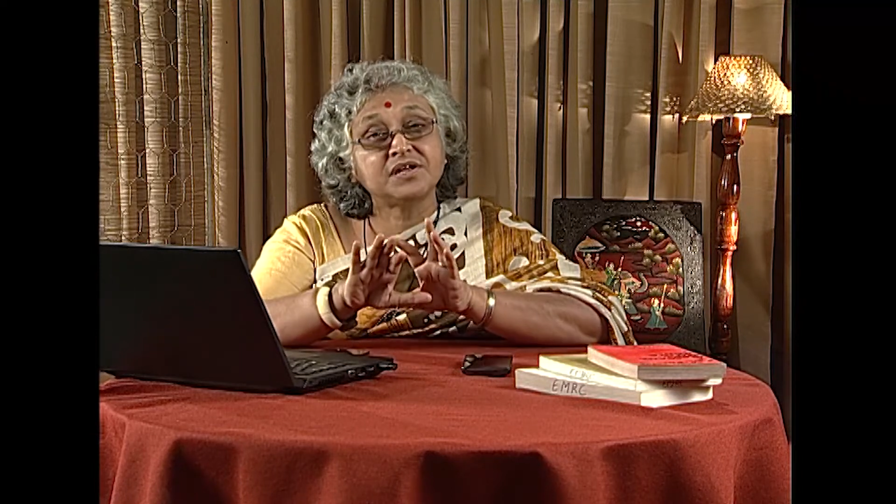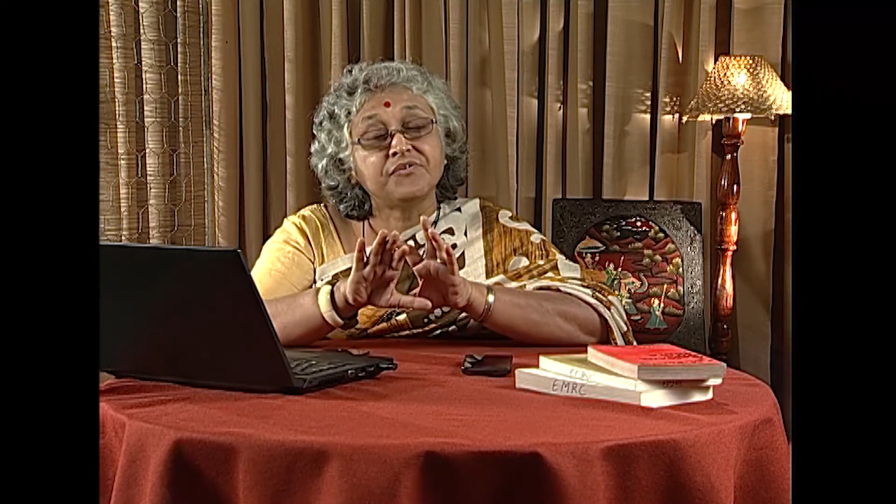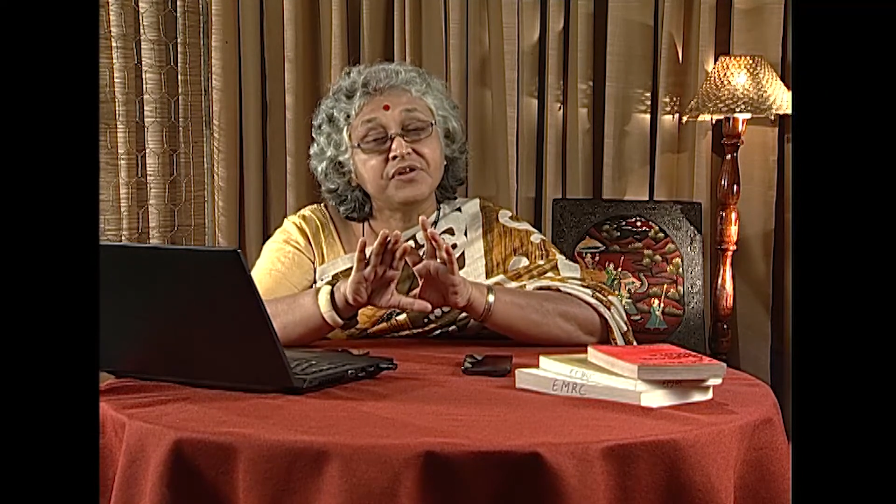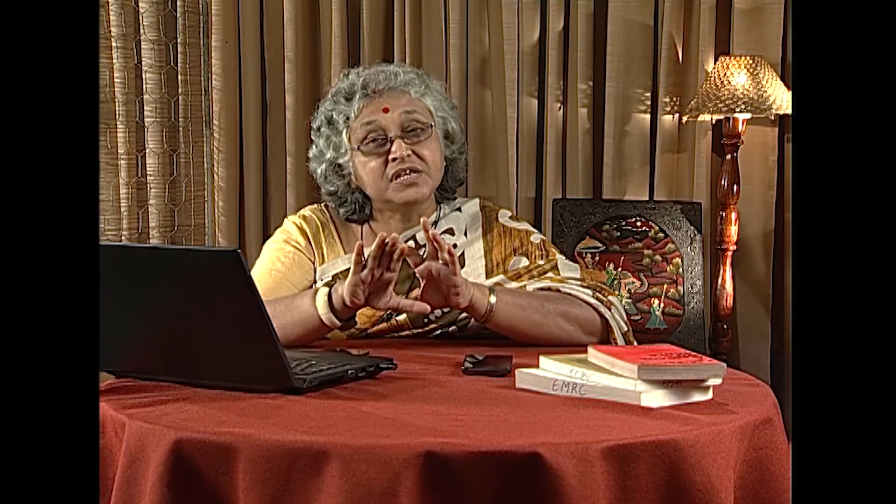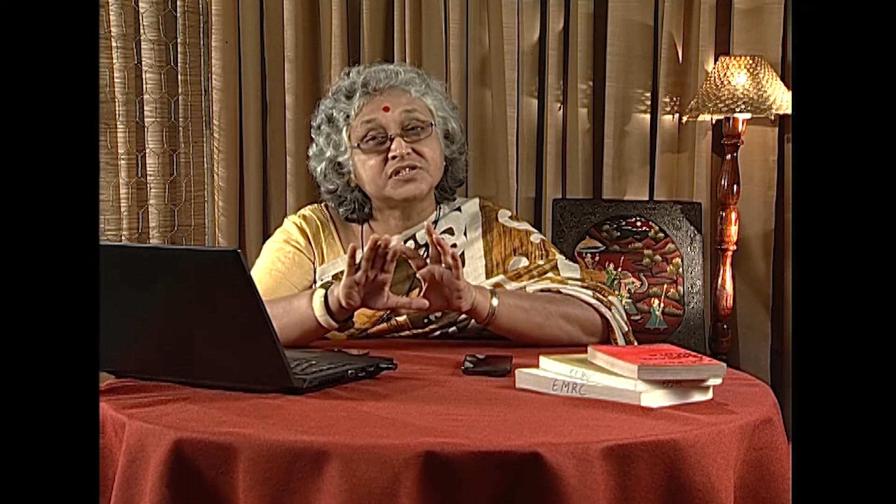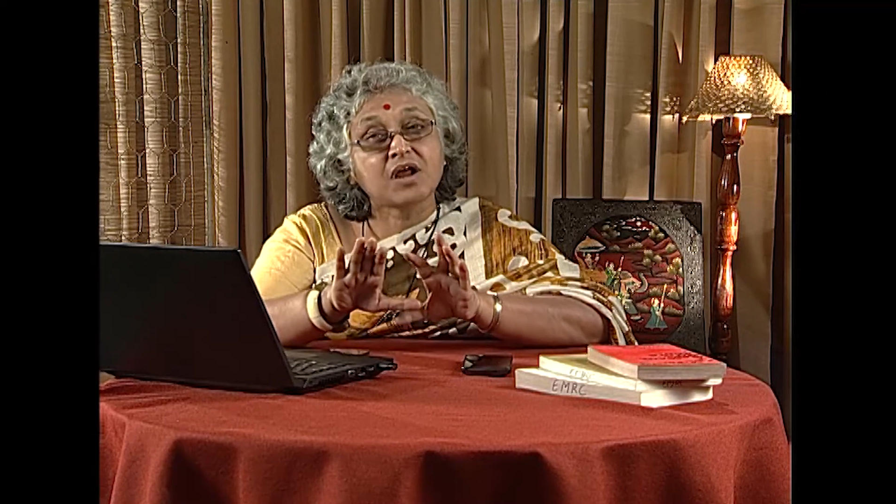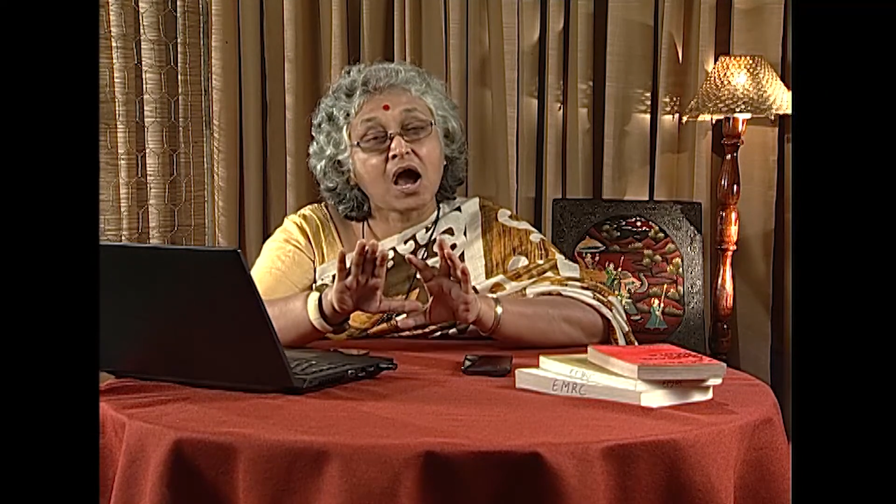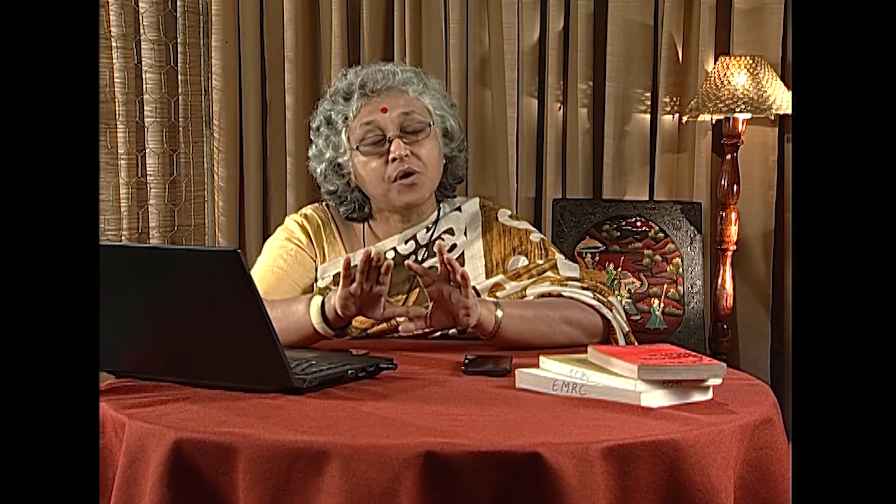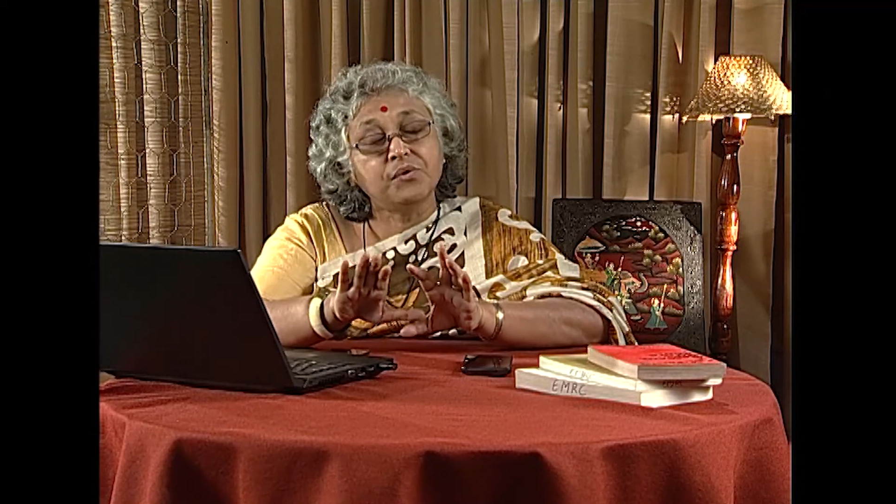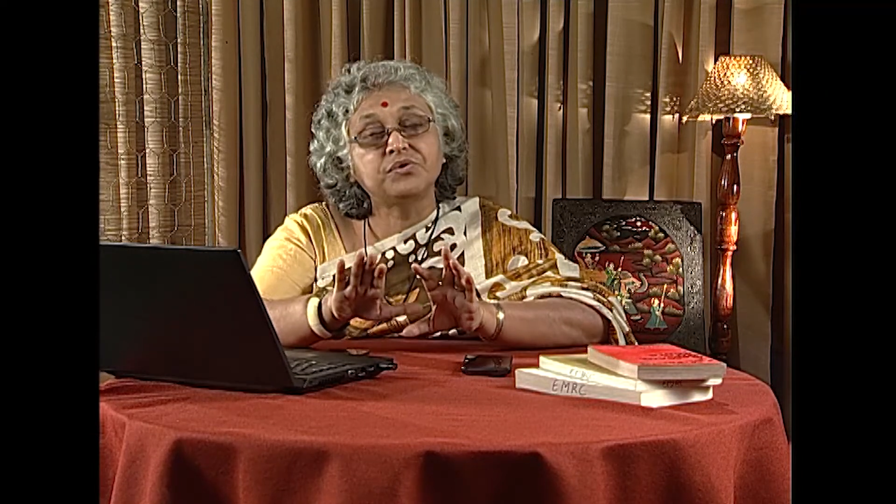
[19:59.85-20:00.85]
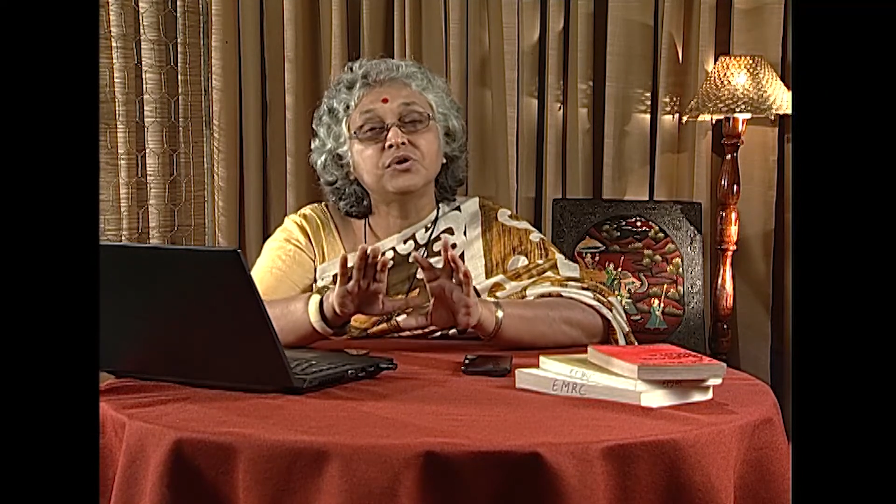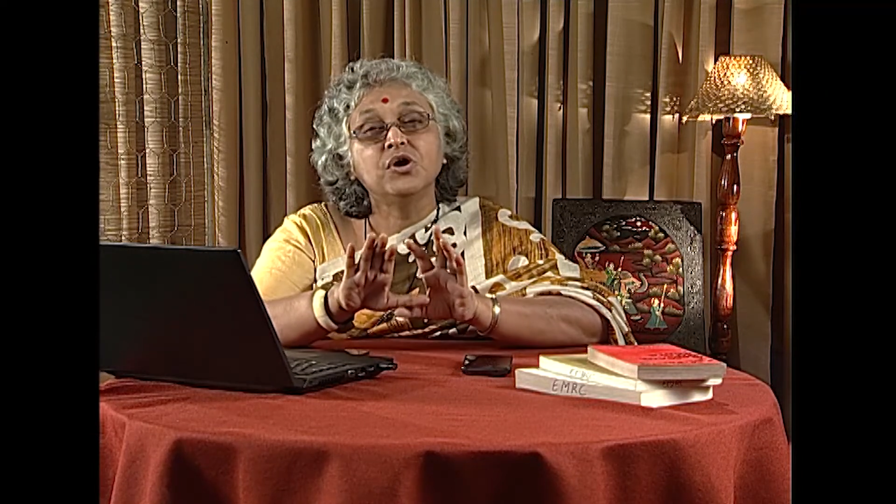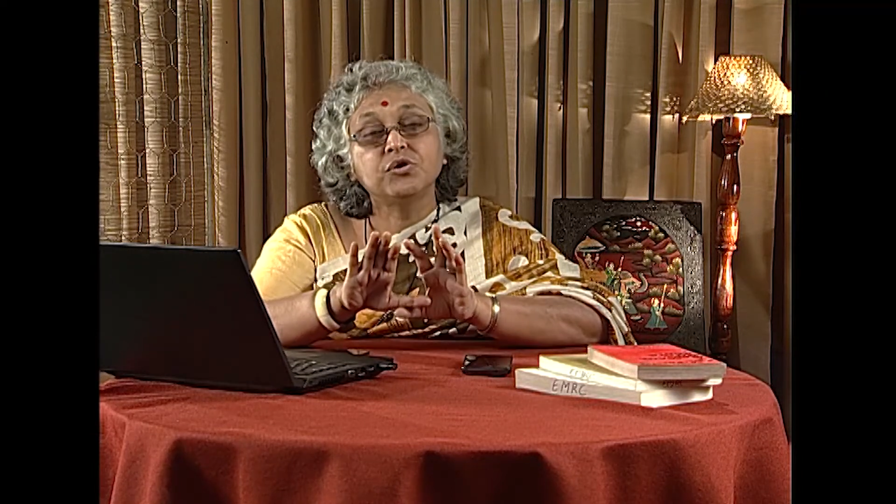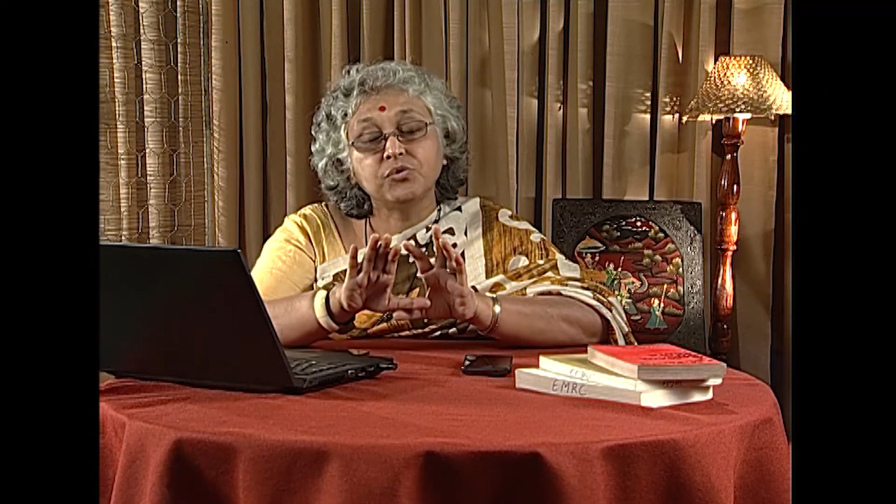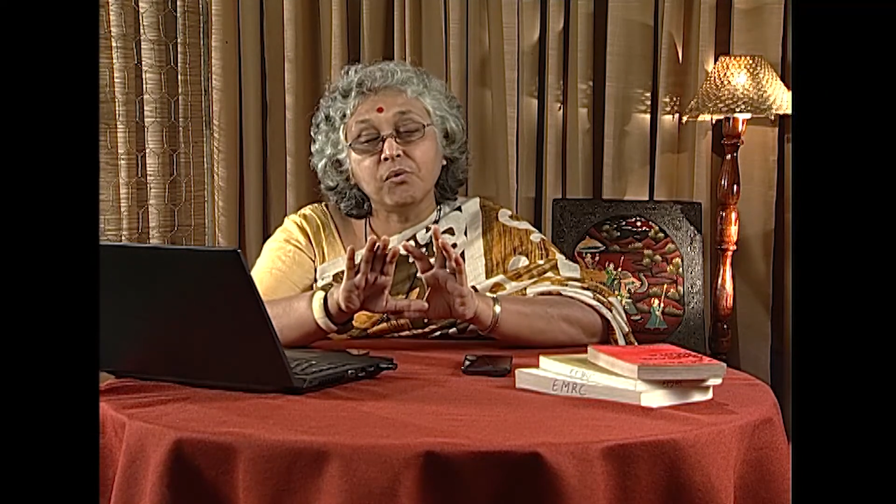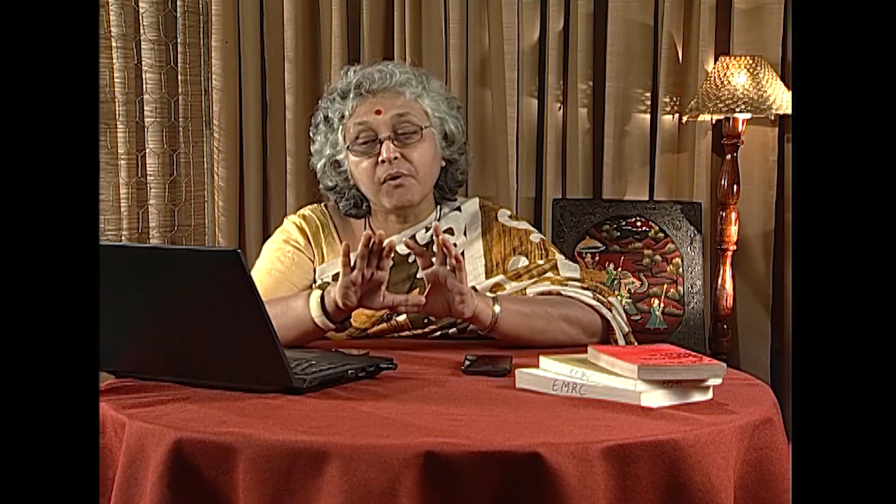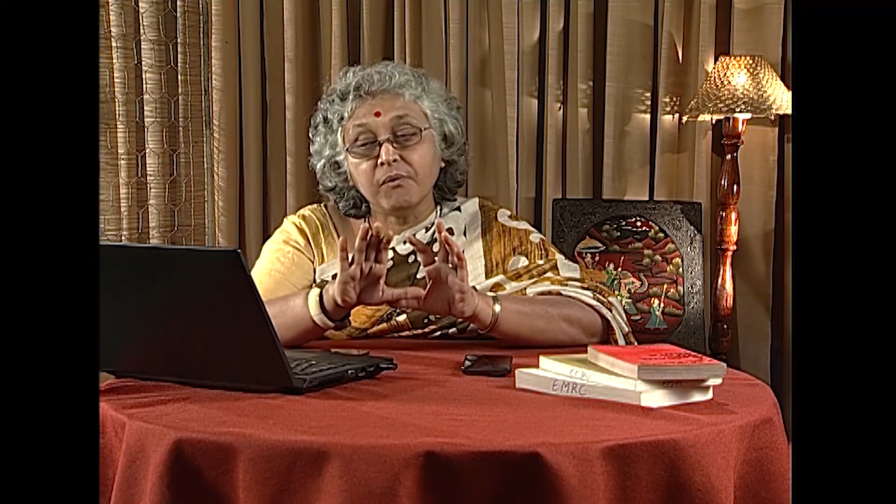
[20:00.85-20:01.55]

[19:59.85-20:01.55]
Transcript: reached out to